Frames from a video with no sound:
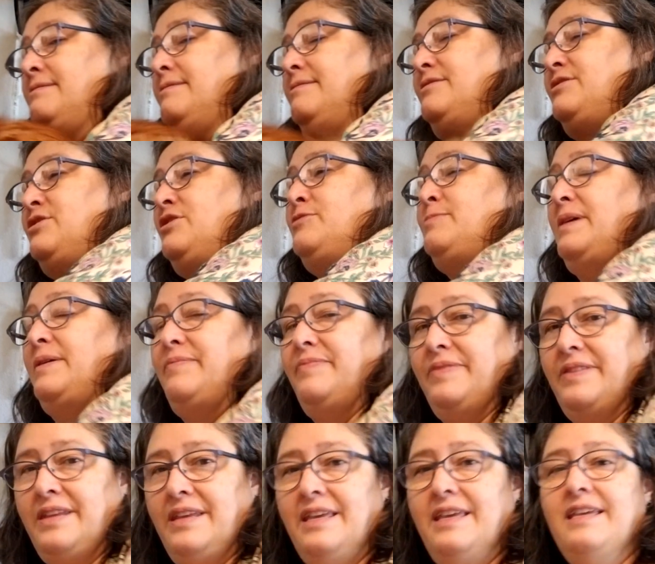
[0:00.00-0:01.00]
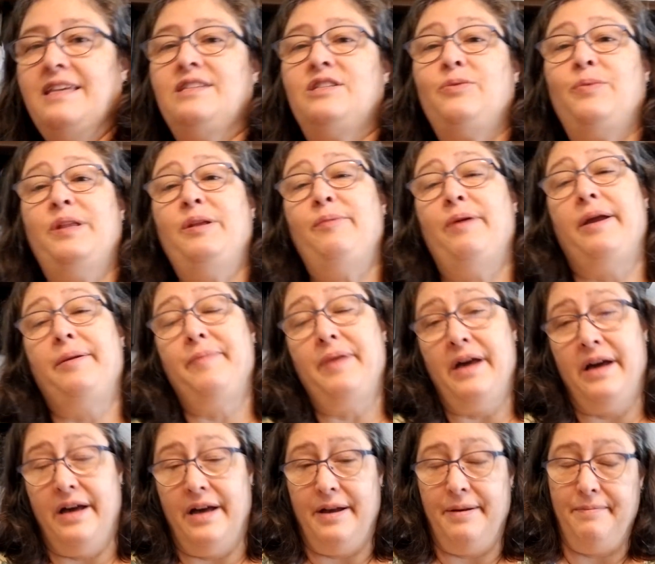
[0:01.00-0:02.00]
Excuse me. So anyway,
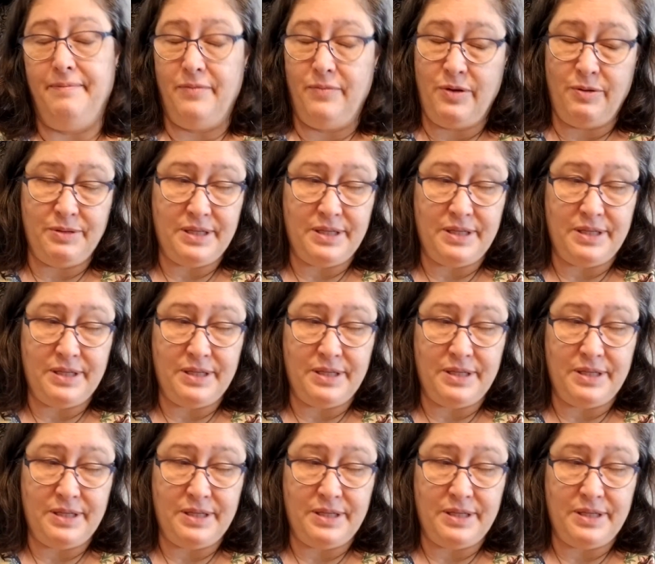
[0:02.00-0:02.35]
what